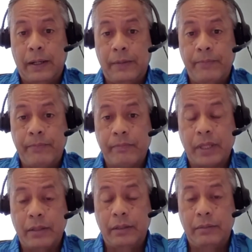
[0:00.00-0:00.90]

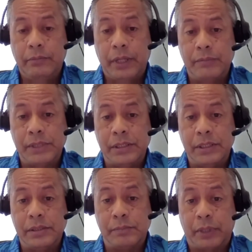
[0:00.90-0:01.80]
the, uh, MCT's
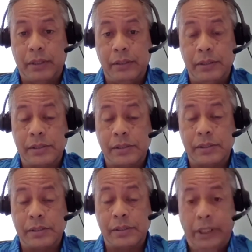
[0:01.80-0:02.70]
priorities are
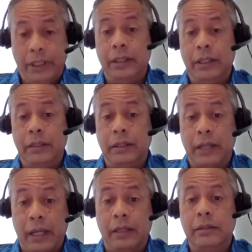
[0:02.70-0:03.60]
really in line
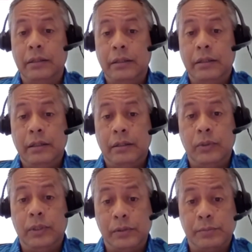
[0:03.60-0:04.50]
with those
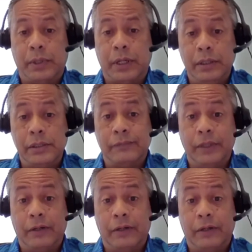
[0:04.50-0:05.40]
priorities of the
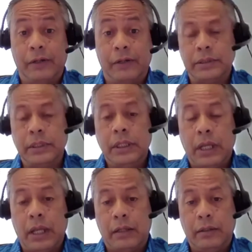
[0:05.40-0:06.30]
government.
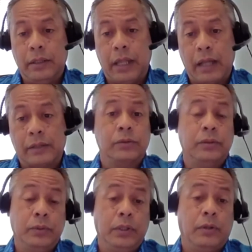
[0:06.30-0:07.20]
And uh, actually,
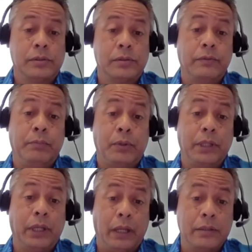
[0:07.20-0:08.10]
we also report
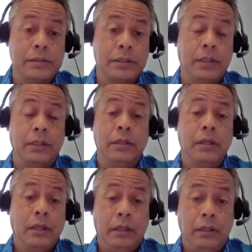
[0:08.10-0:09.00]
against the
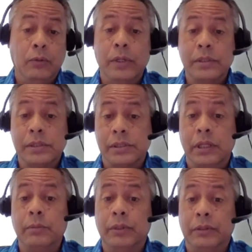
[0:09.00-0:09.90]
UN
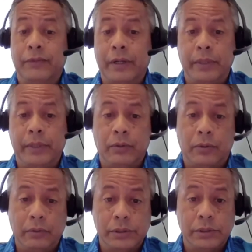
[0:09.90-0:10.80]
Sustainable Development
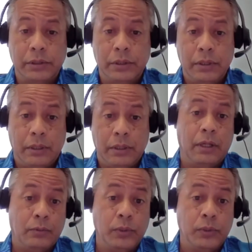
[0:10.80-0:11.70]
Goals, uh,
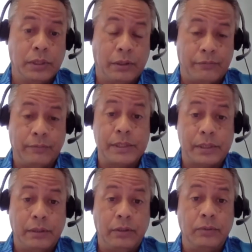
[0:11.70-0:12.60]
which the governments
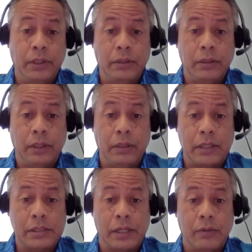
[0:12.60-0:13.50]
are doing. And
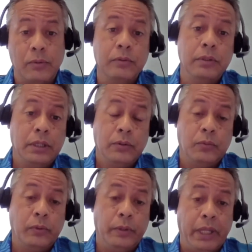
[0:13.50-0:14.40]
that's how
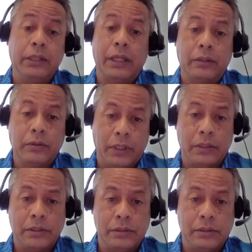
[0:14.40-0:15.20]
we make that connection.